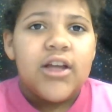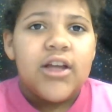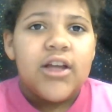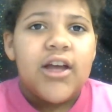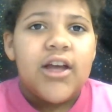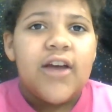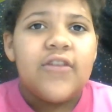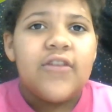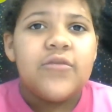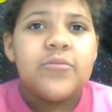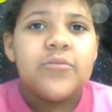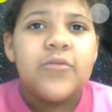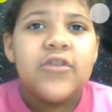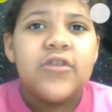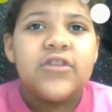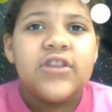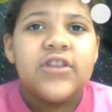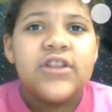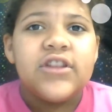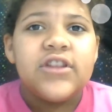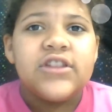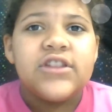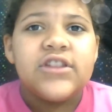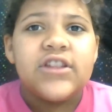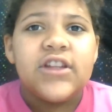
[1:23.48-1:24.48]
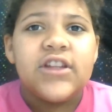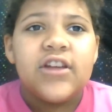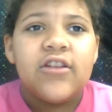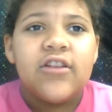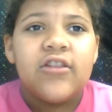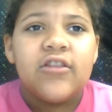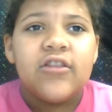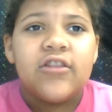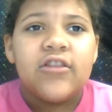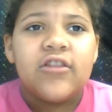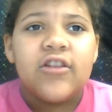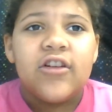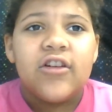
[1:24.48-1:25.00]
Having birthdays today
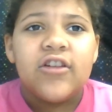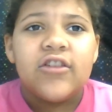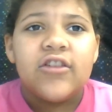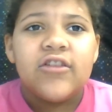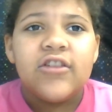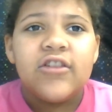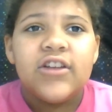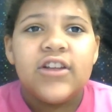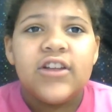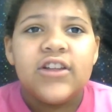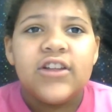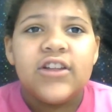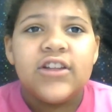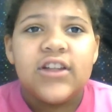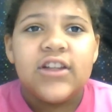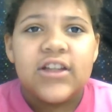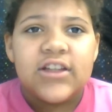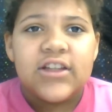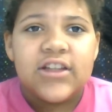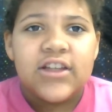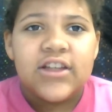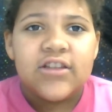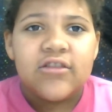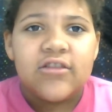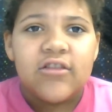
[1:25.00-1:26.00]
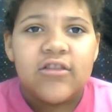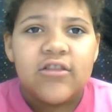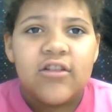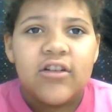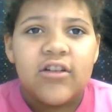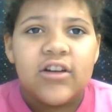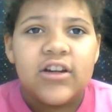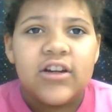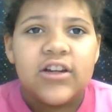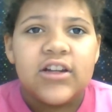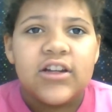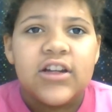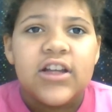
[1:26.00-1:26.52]
are Connor in
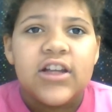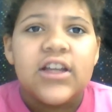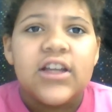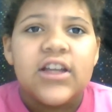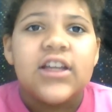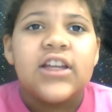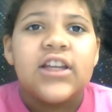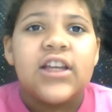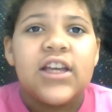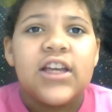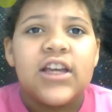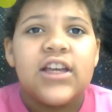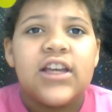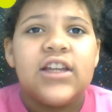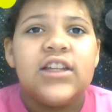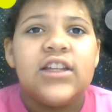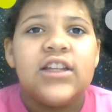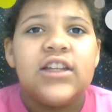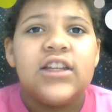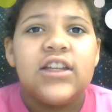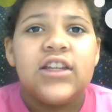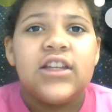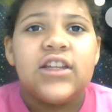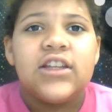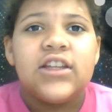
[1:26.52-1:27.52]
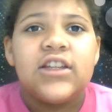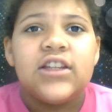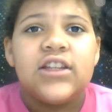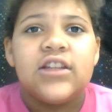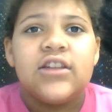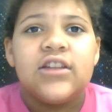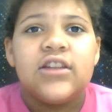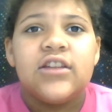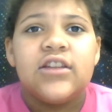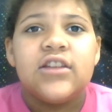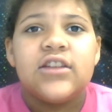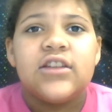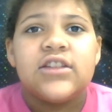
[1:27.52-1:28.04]
kindergarten, Kane
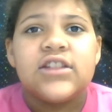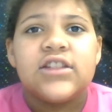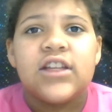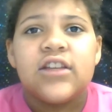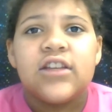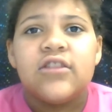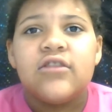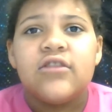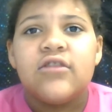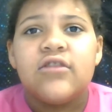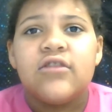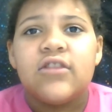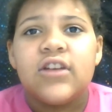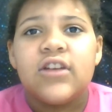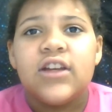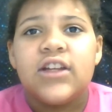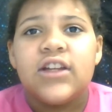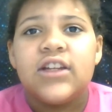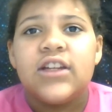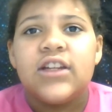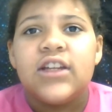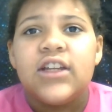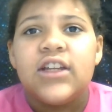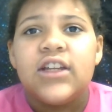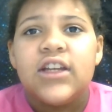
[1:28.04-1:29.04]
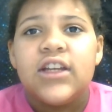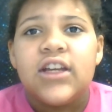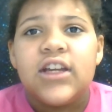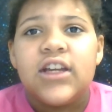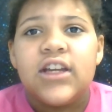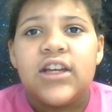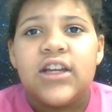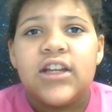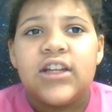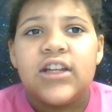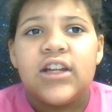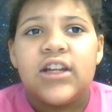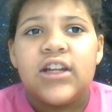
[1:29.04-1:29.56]
in second grade,
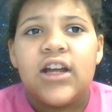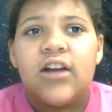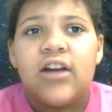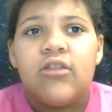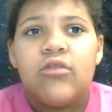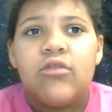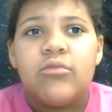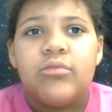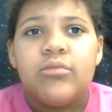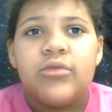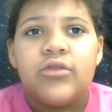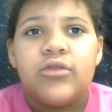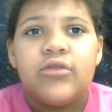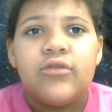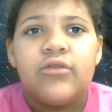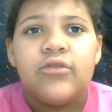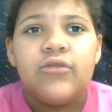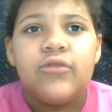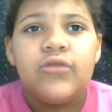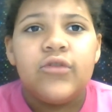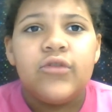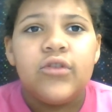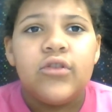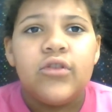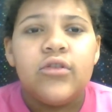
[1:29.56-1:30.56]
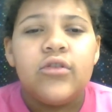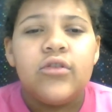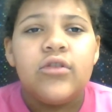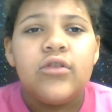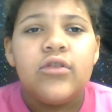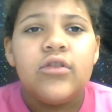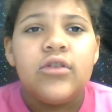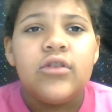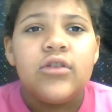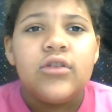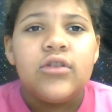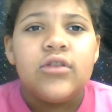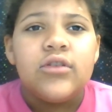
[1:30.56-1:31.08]
and our beautiful
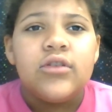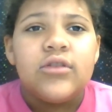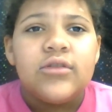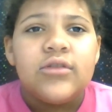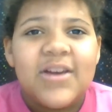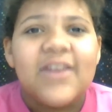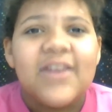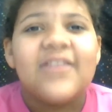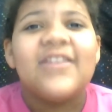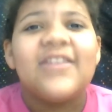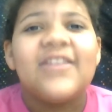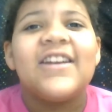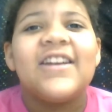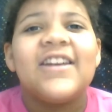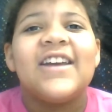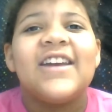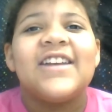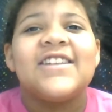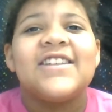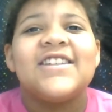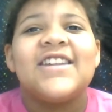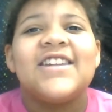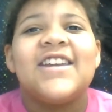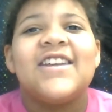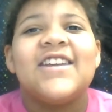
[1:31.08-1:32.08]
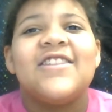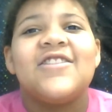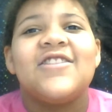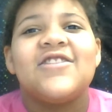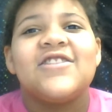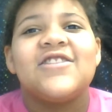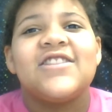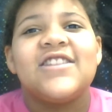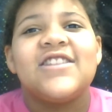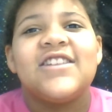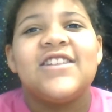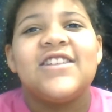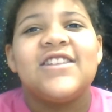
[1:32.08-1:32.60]

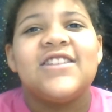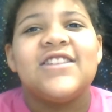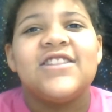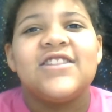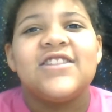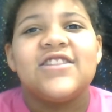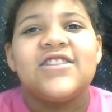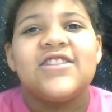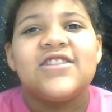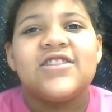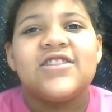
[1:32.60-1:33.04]
educators in